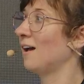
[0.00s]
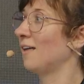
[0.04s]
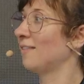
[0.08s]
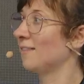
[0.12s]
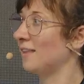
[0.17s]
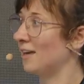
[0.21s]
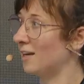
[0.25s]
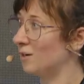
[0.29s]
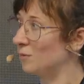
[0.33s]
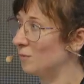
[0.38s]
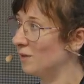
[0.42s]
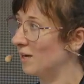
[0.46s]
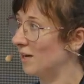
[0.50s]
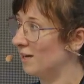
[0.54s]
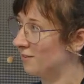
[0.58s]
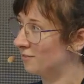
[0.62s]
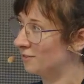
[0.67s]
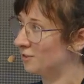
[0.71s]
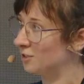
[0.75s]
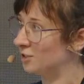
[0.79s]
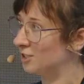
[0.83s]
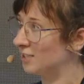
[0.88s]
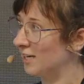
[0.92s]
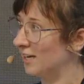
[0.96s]
and then we
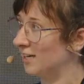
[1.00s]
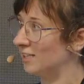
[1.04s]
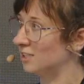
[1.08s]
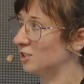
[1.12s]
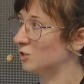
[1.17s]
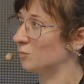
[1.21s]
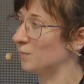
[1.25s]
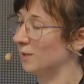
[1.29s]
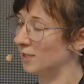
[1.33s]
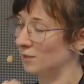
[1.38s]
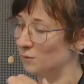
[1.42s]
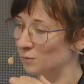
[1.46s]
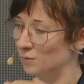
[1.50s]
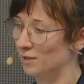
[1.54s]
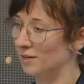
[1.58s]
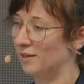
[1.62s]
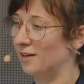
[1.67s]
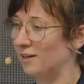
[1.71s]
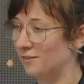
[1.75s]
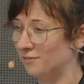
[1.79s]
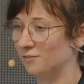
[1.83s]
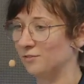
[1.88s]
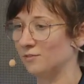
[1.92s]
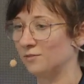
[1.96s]
have to change. But we
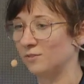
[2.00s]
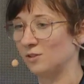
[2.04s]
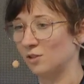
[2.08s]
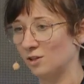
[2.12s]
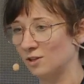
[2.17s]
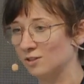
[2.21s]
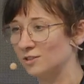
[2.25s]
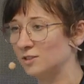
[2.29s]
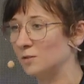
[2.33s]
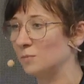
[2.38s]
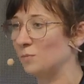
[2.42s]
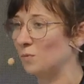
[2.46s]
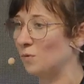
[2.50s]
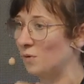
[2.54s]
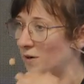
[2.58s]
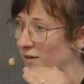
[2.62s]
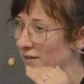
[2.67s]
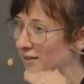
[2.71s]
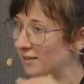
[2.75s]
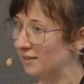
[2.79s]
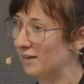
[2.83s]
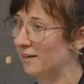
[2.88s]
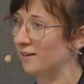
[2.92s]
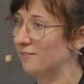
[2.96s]
have concept where
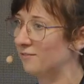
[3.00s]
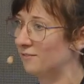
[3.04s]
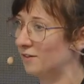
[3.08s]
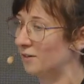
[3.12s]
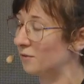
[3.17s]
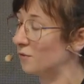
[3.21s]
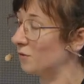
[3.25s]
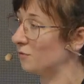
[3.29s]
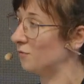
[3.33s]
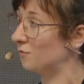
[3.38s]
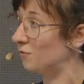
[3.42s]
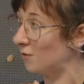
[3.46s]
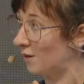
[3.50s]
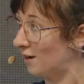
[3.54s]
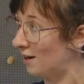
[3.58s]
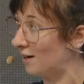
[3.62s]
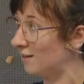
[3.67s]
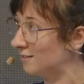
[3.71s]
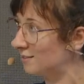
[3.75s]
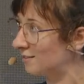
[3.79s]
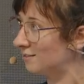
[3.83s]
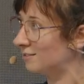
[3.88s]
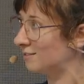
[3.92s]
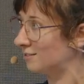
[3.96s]
it can very
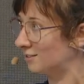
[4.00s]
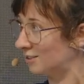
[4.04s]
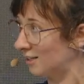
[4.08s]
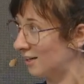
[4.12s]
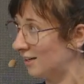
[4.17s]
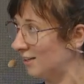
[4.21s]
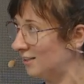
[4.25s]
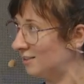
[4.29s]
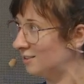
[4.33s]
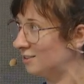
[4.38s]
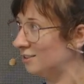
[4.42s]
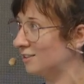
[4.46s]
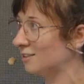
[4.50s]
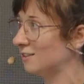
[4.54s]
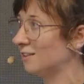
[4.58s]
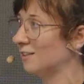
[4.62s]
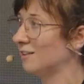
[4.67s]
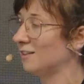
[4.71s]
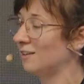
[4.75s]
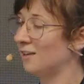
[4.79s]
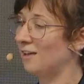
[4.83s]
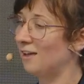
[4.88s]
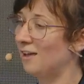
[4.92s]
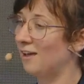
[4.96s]
fast change,
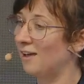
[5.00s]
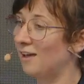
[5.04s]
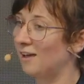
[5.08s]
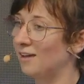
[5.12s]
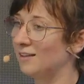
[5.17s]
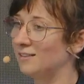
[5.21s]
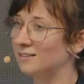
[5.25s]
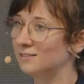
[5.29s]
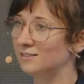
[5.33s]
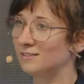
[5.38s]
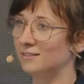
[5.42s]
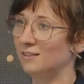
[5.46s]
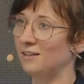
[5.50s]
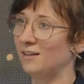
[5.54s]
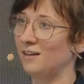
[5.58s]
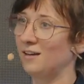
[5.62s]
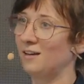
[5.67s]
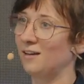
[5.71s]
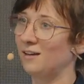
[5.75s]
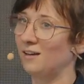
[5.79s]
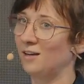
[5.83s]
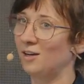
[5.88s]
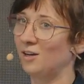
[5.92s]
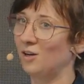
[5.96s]
and
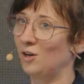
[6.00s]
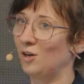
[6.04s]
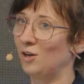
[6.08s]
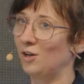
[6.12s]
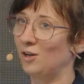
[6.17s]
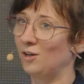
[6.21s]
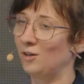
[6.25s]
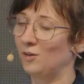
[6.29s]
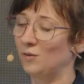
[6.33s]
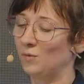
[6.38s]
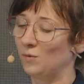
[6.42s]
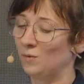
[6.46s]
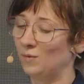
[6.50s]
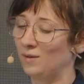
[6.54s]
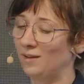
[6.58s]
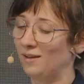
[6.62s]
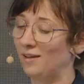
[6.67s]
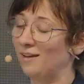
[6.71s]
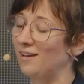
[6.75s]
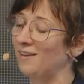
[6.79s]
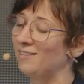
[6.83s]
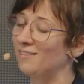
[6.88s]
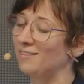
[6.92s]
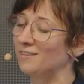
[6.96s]
uh,
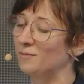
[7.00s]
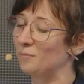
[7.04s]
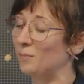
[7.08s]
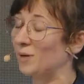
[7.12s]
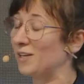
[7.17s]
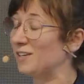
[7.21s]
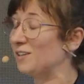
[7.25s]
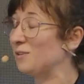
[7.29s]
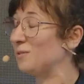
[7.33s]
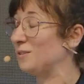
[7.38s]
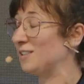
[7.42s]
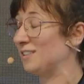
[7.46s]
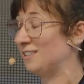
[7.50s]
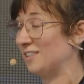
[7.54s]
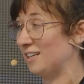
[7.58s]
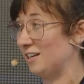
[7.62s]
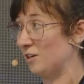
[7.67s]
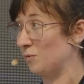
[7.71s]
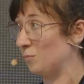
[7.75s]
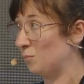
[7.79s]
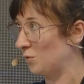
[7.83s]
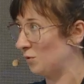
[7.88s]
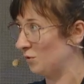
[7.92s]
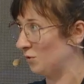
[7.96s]
and the batteries are
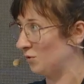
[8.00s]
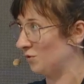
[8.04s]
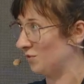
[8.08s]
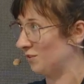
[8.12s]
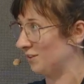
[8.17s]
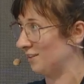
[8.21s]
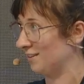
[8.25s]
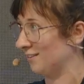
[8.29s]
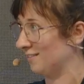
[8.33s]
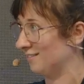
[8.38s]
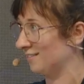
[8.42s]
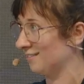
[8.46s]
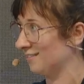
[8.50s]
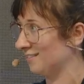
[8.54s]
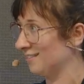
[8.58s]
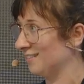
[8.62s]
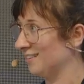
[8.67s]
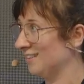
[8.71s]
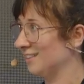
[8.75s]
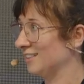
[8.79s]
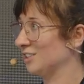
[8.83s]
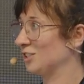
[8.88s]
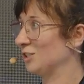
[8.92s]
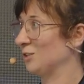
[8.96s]
improving,
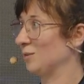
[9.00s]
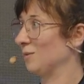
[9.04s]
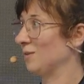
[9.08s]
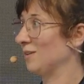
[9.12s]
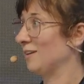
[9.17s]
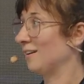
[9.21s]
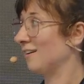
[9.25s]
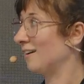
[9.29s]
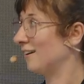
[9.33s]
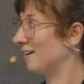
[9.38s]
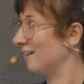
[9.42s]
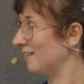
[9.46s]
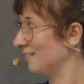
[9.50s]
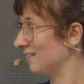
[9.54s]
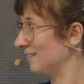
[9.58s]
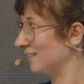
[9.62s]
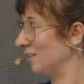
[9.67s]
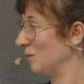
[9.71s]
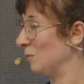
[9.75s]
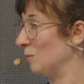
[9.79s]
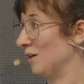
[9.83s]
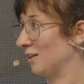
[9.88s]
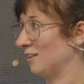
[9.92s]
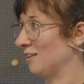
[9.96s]
so they are
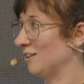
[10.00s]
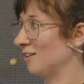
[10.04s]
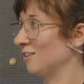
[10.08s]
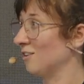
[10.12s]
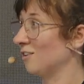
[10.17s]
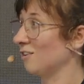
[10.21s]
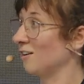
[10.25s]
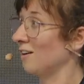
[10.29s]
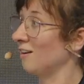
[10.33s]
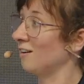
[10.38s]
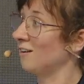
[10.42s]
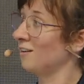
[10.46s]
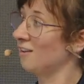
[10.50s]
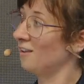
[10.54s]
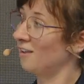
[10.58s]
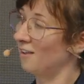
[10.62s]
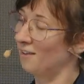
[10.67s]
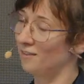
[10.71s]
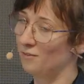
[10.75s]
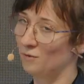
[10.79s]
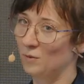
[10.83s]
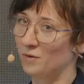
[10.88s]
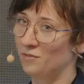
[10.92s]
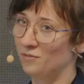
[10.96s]
working longer.
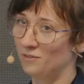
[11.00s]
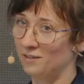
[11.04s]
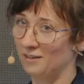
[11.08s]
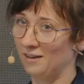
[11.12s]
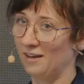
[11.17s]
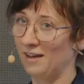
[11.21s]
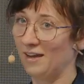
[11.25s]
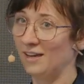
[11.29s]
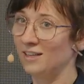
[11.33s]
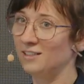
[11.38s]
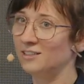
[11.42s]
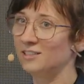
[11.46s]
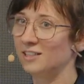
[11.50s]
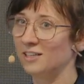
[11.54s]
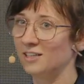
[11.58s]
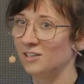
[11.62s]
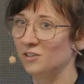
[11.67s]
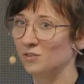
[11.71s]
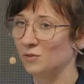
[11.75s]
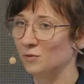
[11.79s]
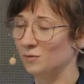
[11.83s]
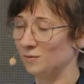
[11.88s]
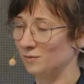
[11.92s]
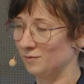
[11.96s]
And with the
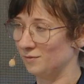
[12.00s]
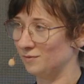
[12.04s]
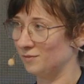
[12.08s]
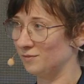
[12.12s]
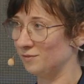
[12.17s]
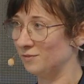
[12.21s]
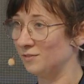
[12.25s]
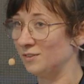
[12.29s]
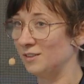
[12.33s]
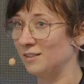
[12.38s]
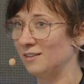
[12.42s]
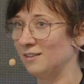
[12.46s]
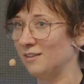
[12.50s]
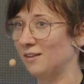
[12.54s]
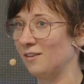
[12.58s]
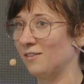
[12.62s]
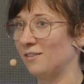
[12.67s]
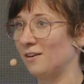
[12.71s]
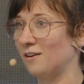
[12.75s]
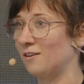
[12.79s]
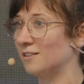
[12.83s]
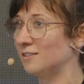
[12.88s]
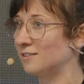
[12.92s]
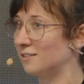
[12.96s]
HAV,
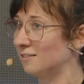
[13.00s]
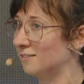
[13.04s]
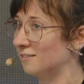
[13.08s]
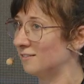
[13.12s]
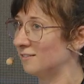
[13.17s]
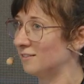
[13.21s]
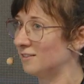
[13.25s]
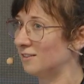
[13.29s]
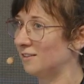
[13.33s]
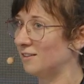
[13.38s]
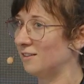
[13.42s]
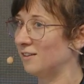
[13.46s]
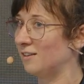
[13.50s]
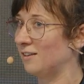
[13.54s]
there is an